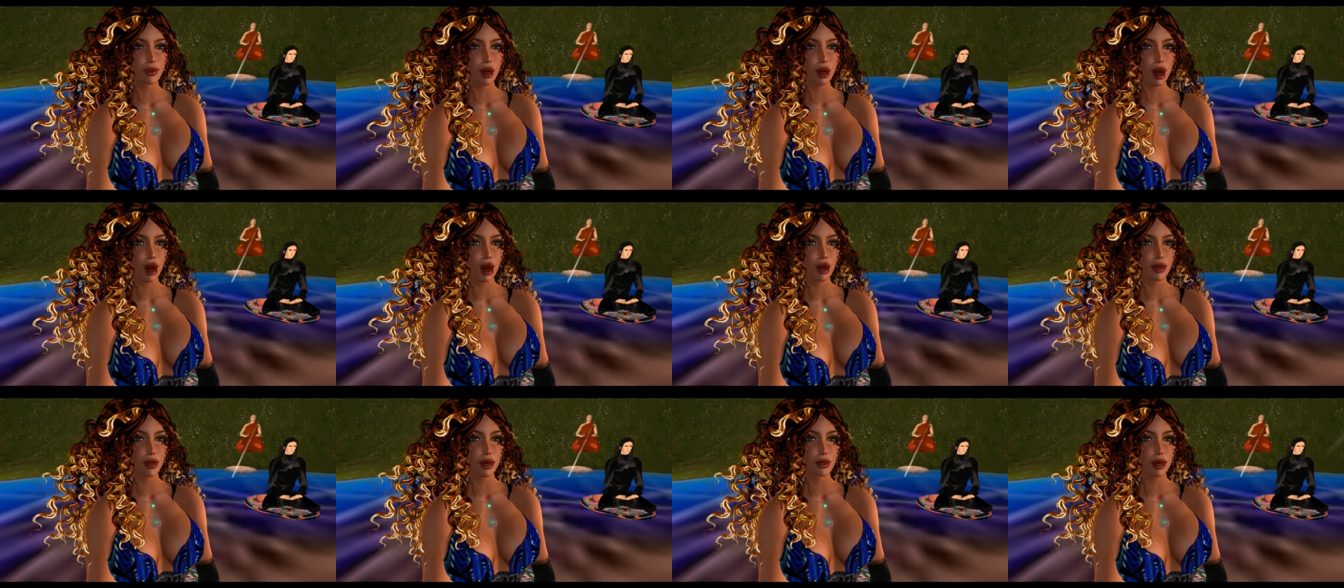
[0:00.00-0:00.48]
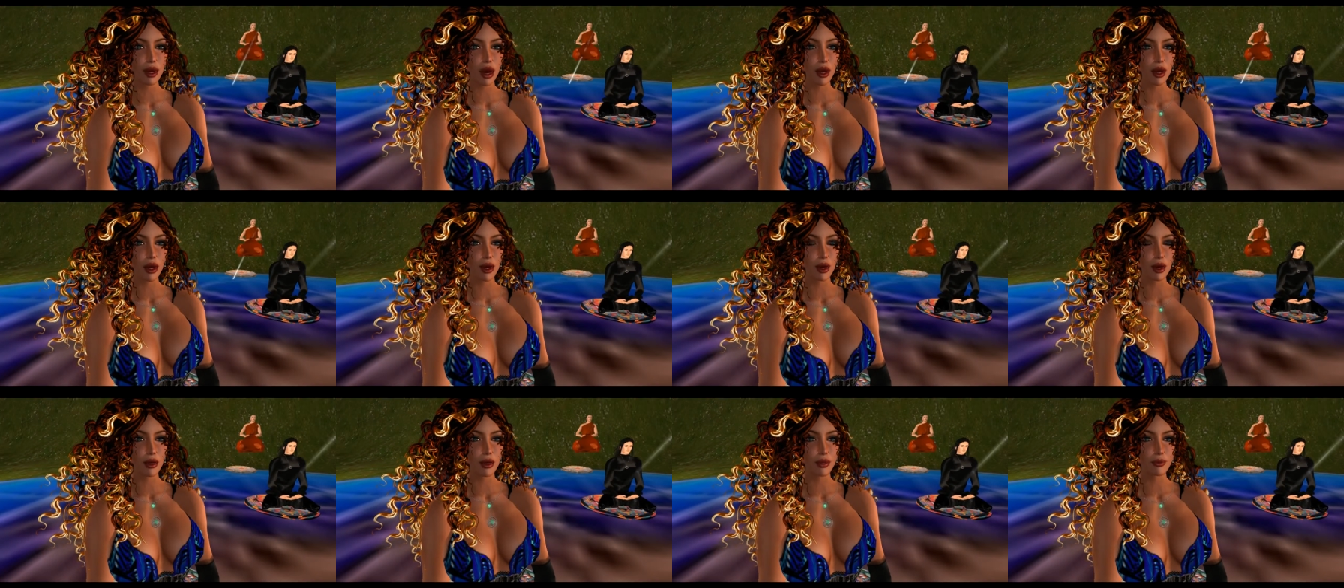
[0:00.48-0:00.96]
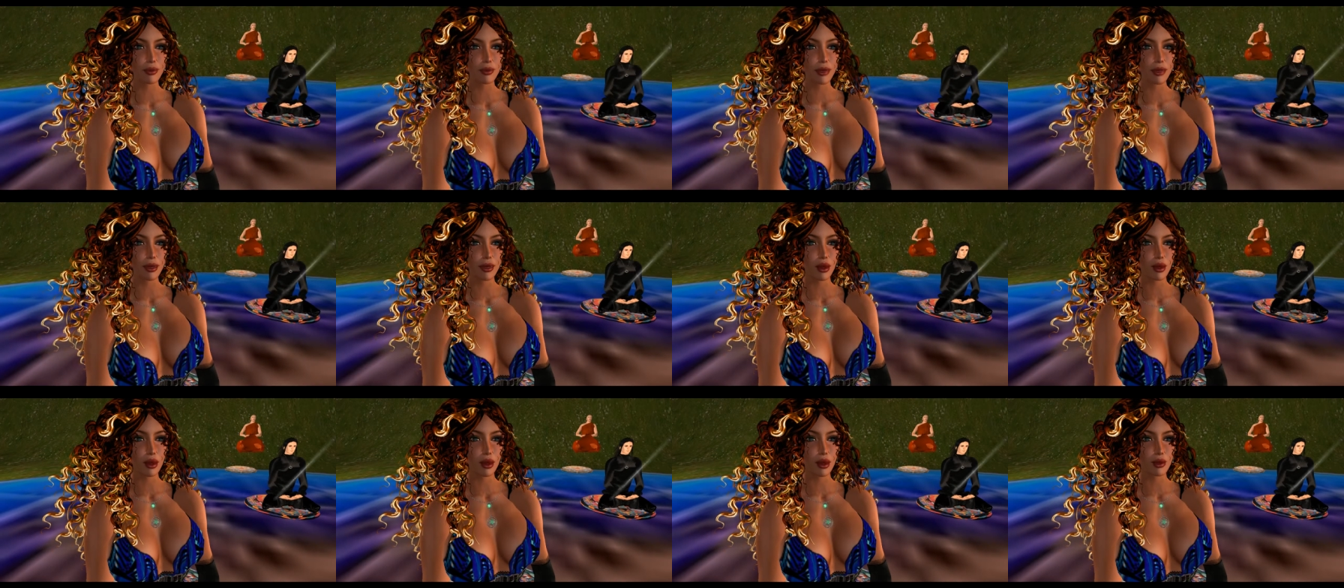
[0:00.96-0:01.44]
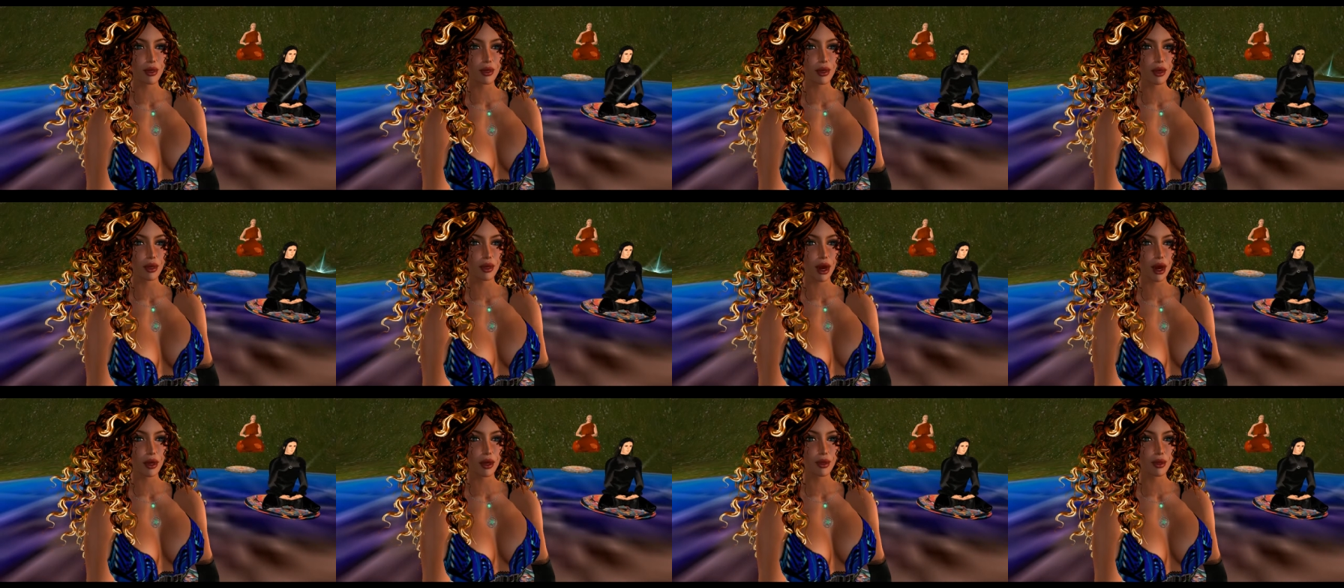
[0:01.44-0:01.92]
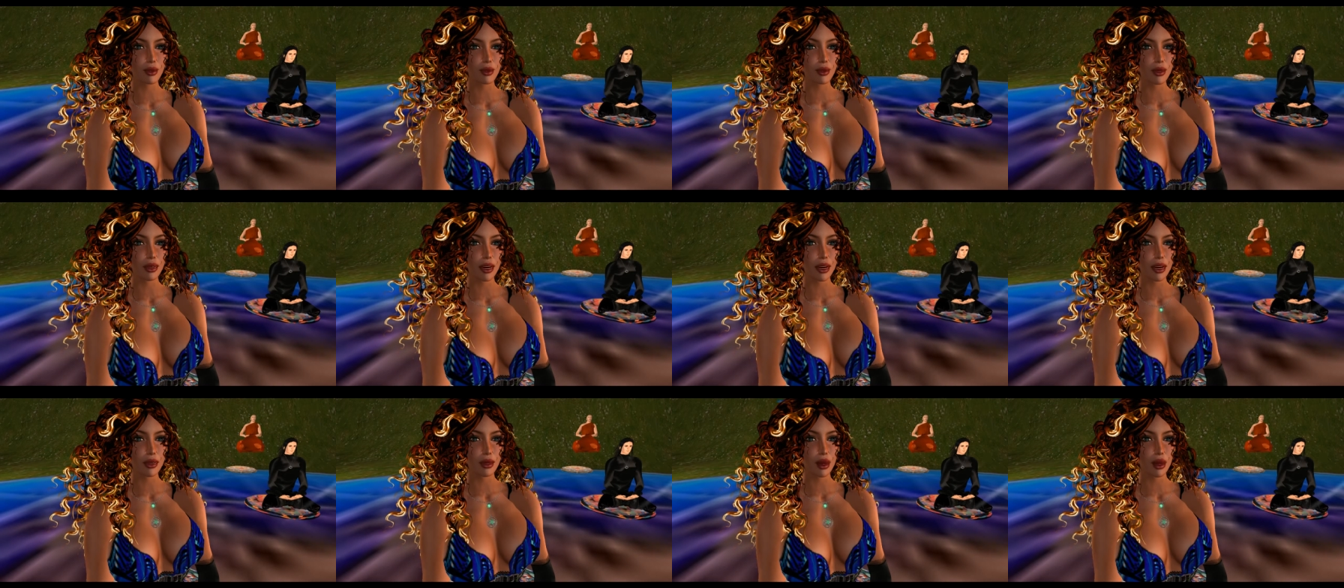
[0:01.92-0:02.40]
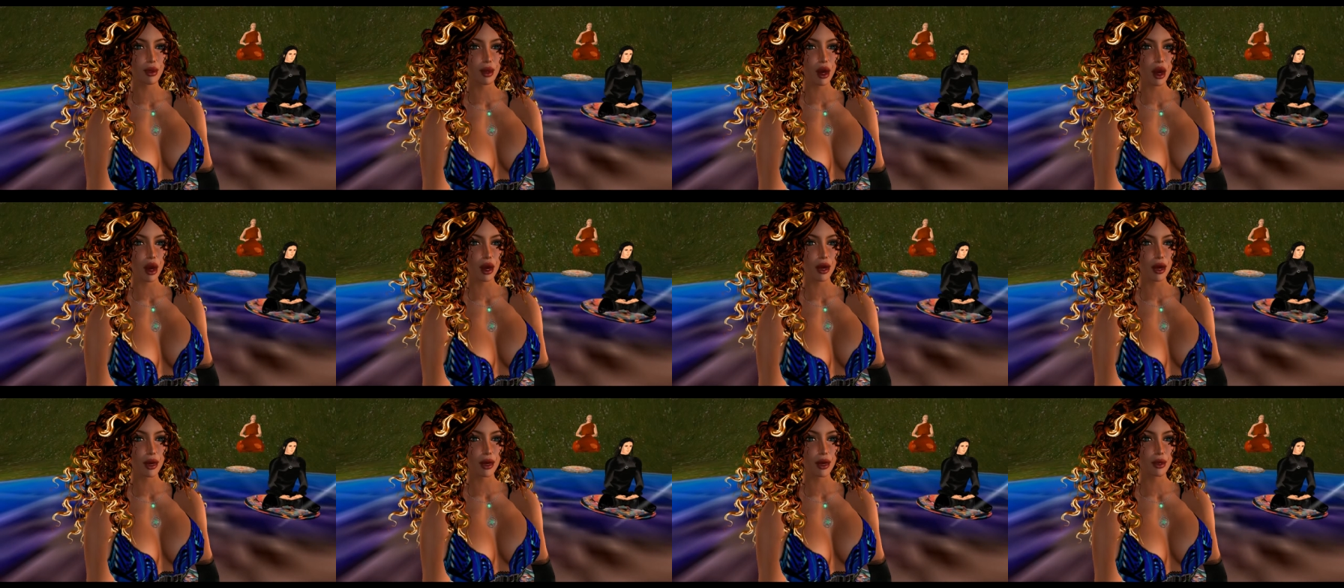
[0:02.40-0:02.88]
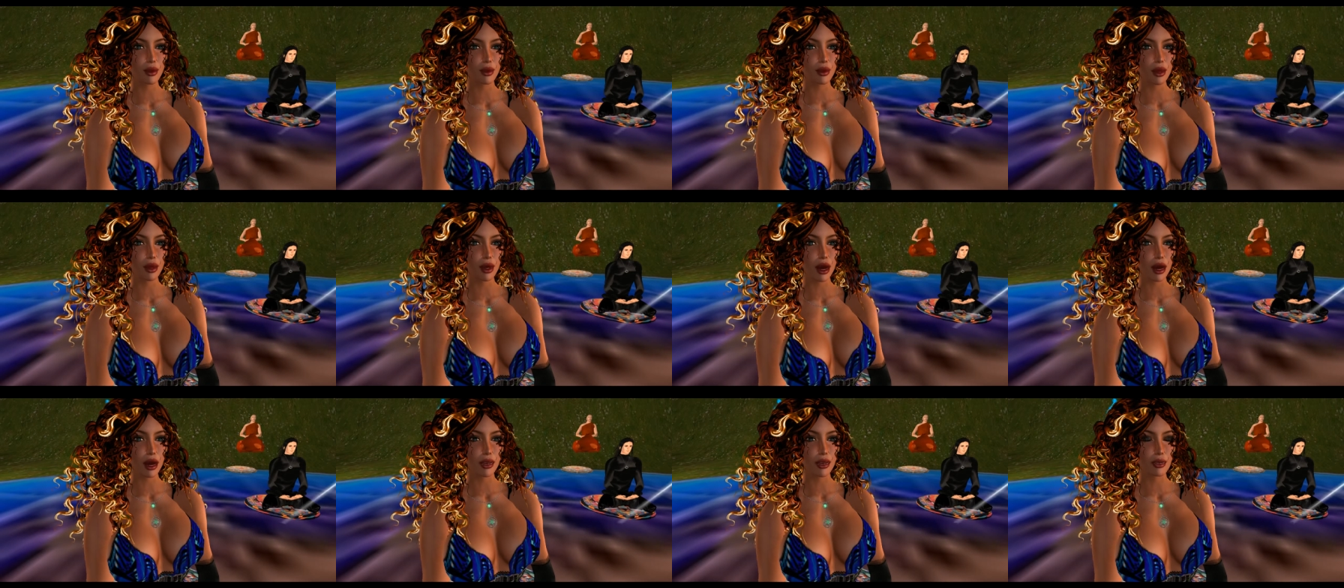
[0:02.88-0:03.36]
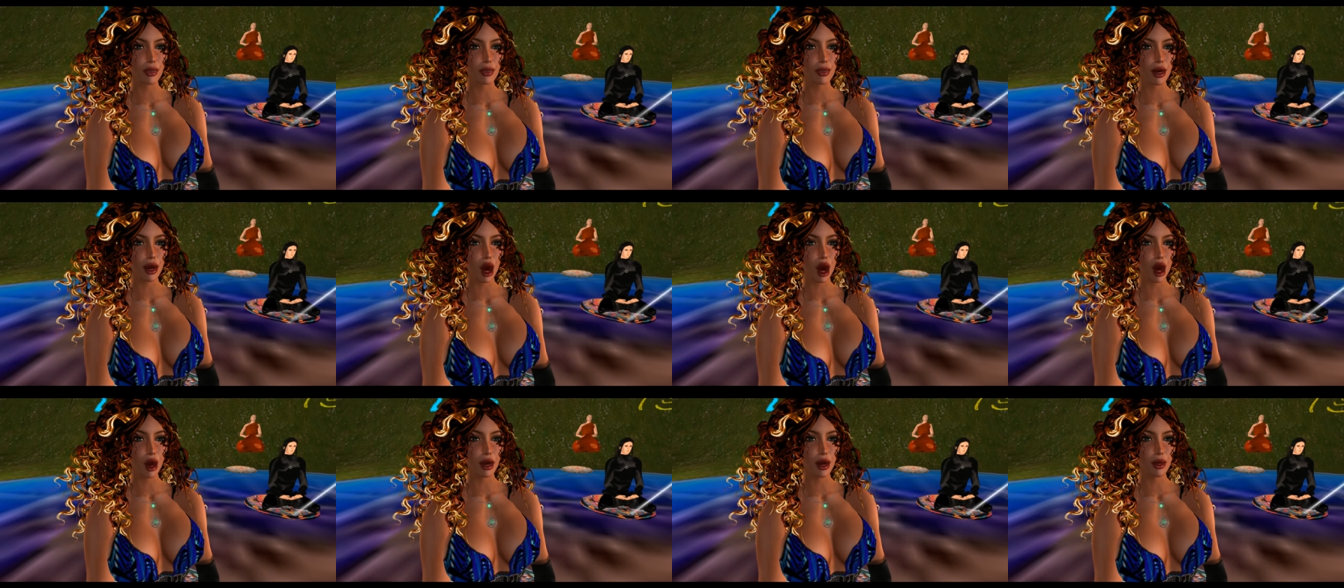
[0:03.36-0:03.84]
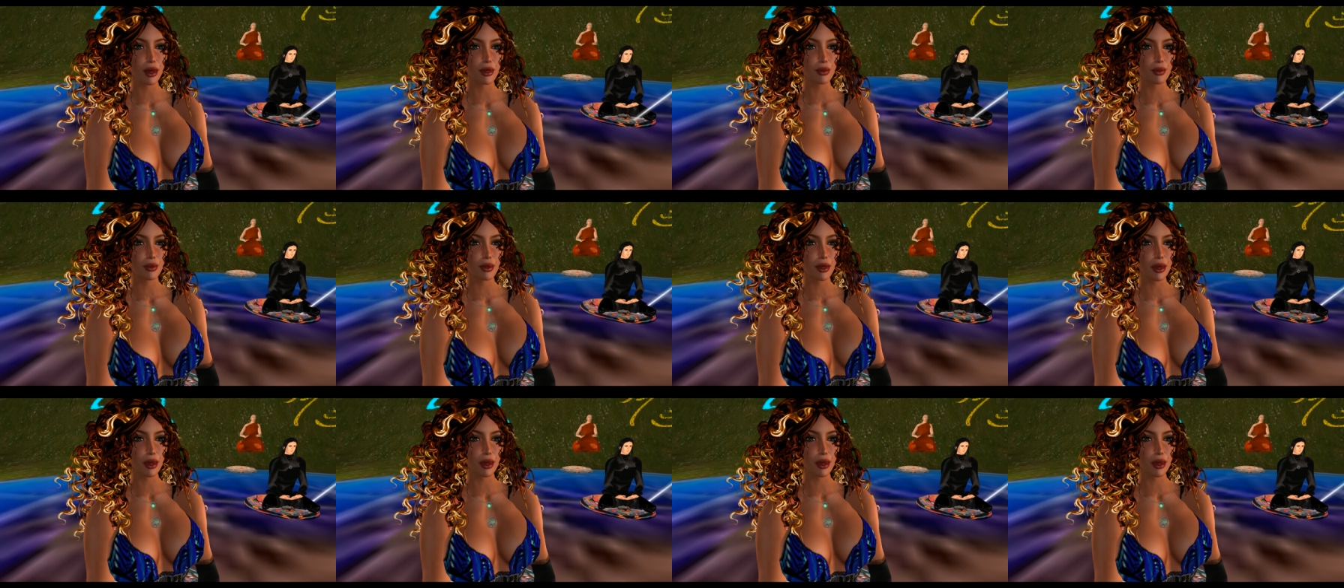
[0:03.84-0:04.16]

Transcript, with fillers: And now we prepare to go into our worlds